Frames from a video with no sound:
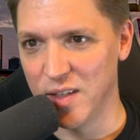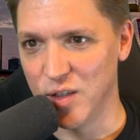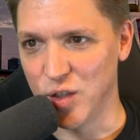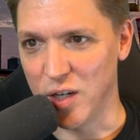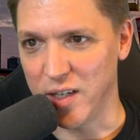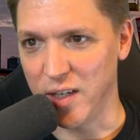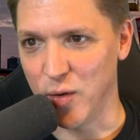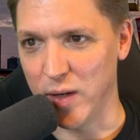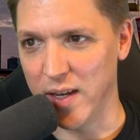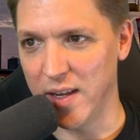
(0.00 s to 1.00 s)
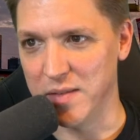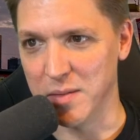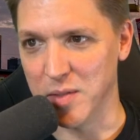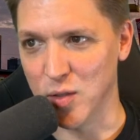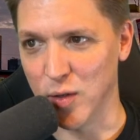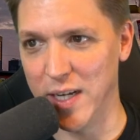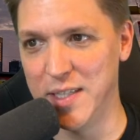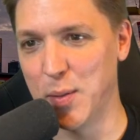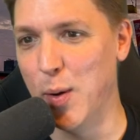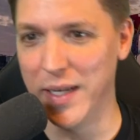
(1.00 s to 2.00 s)
Chonky going to have some
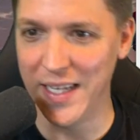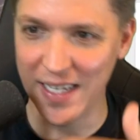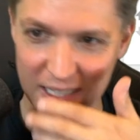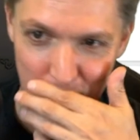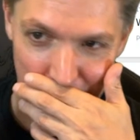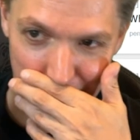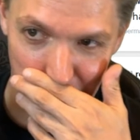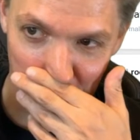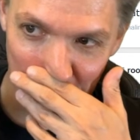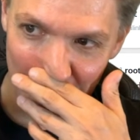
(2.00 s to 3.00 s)
stories when he gets back home.